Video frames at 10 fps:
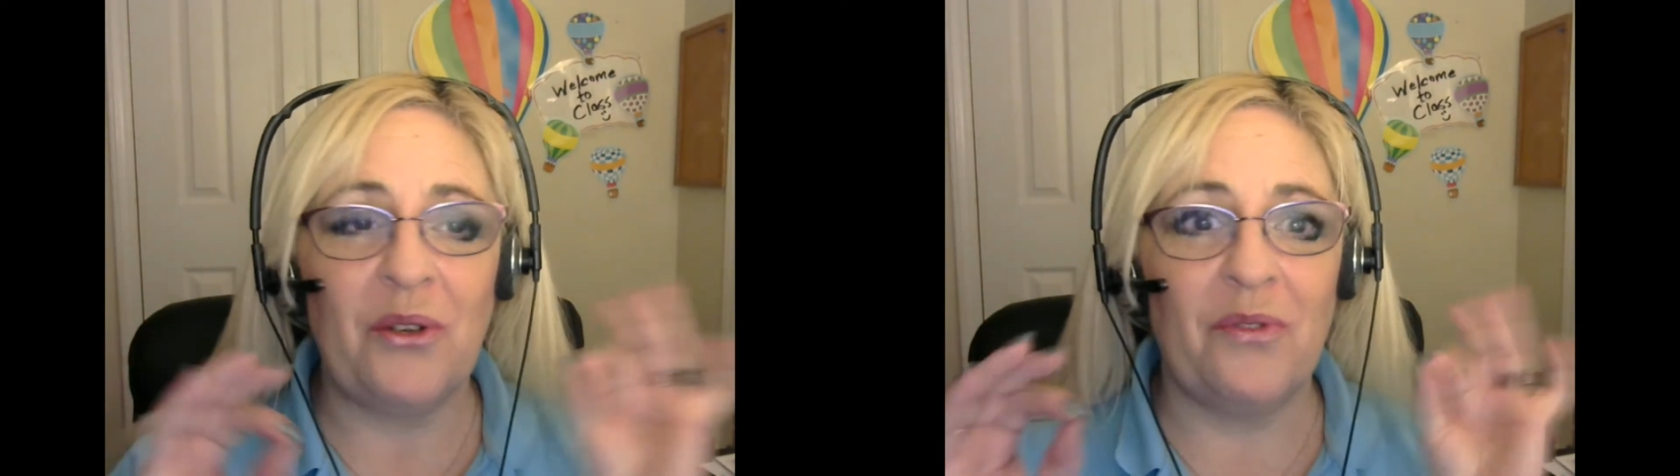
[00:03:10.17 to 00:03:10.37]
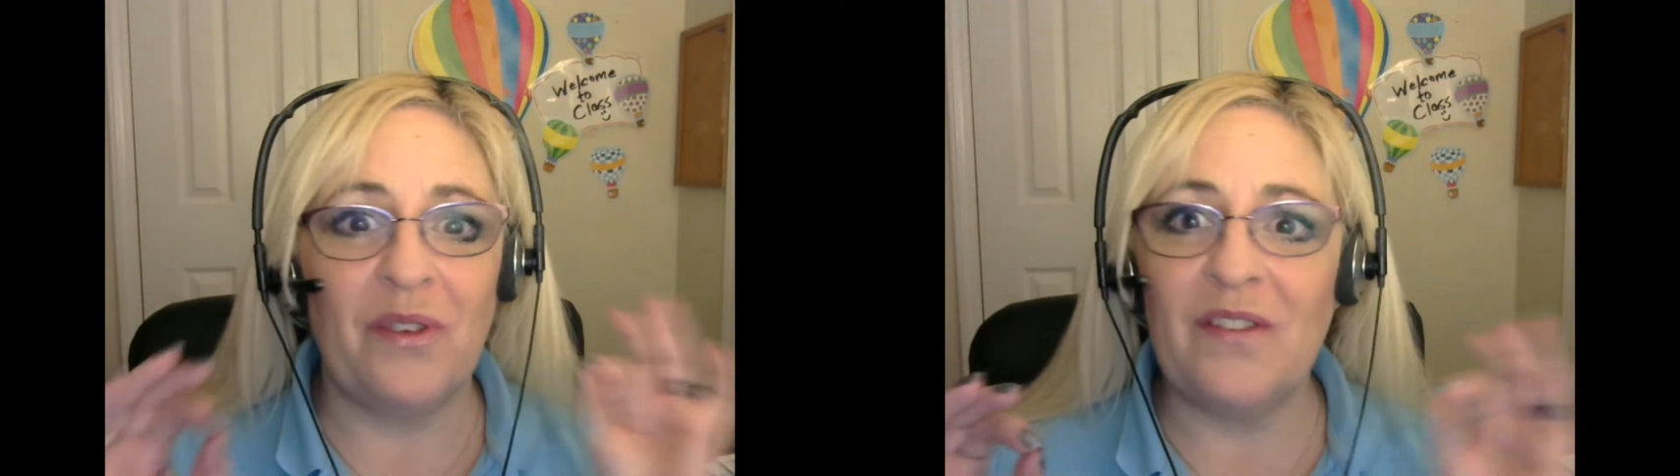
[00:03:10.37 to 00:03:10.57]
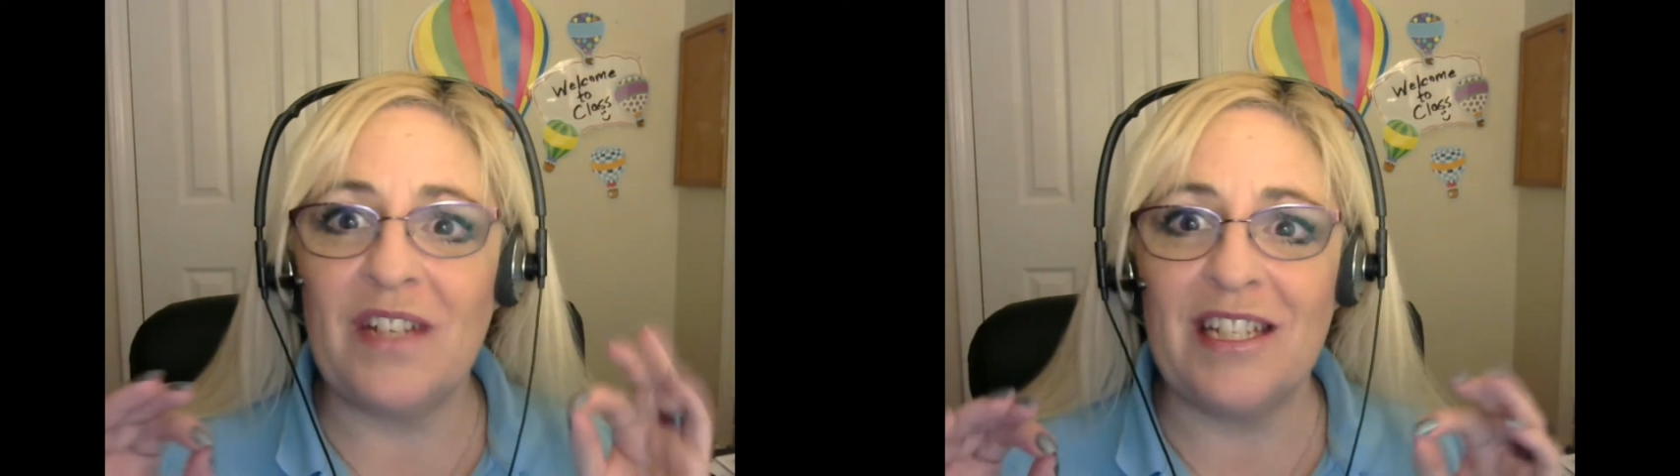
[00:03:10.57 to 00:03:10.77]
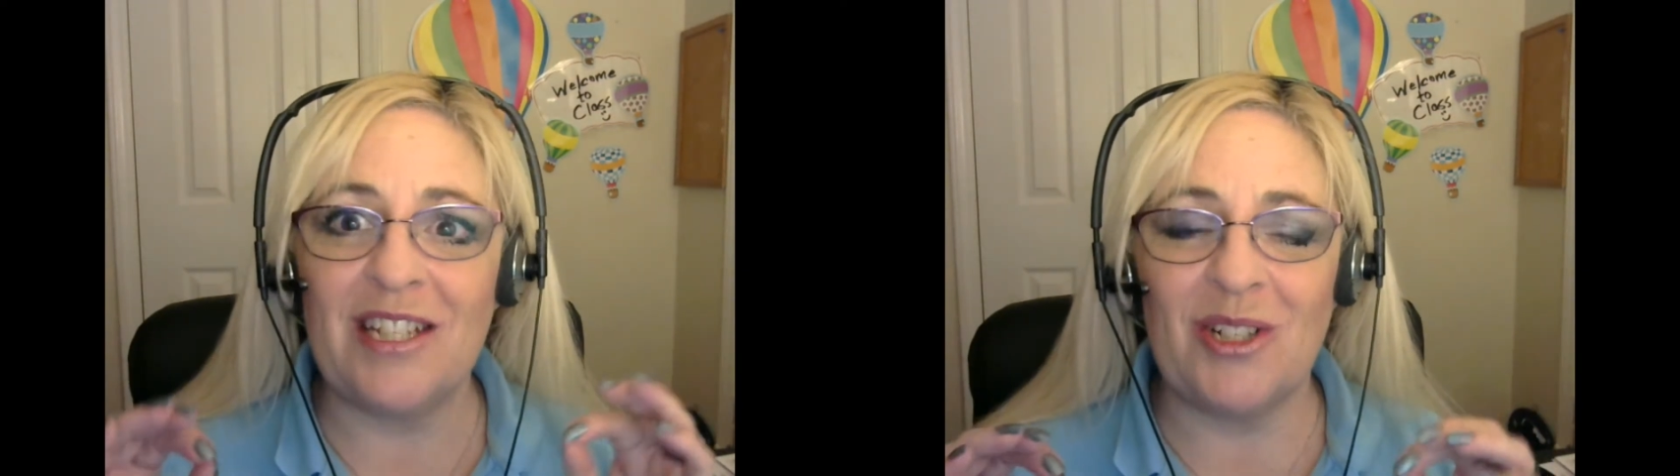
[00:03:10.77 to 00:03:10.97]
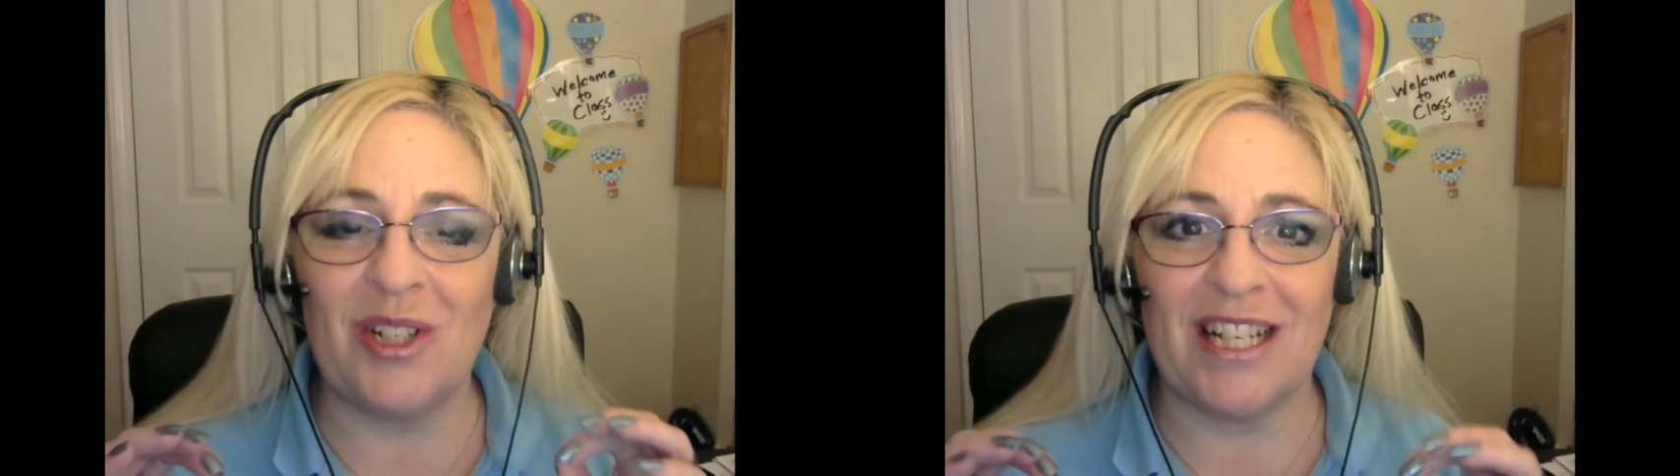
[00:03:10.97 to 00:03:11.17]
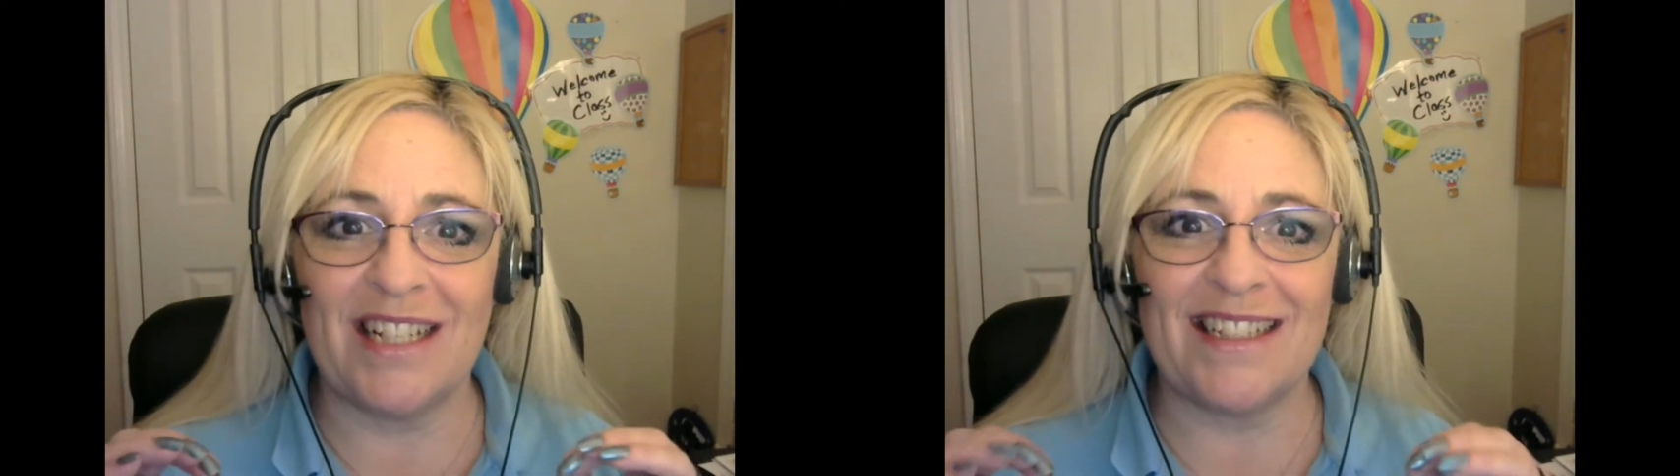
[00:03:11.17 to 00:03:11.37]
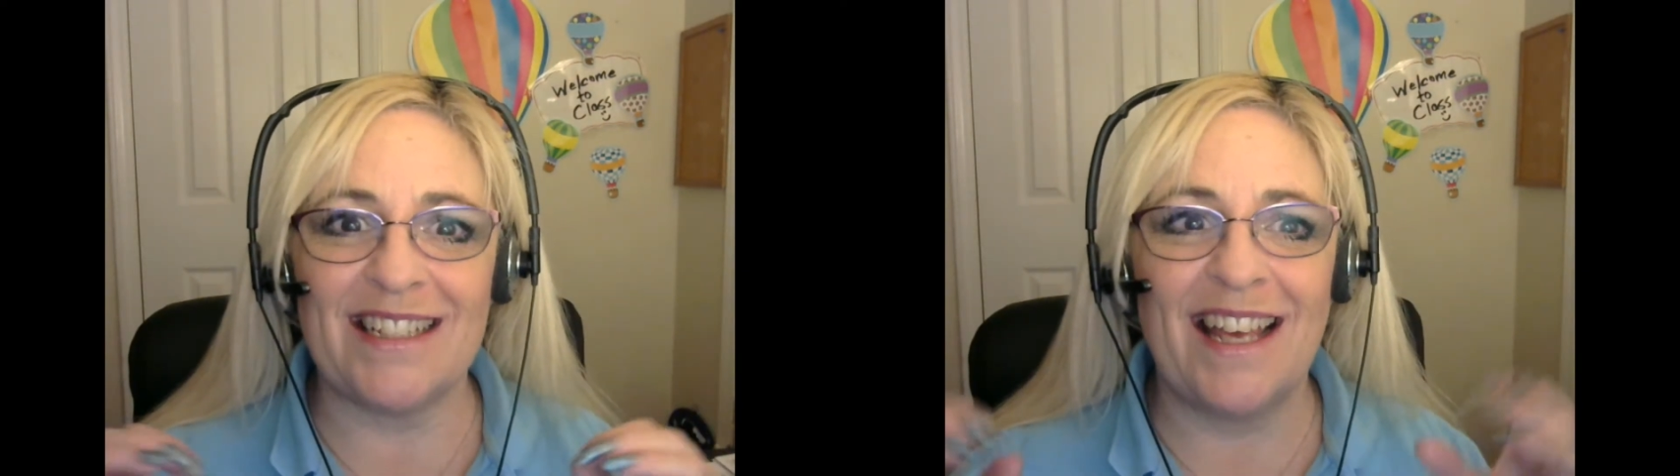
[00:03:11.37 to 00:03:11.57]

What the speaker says: 50 students.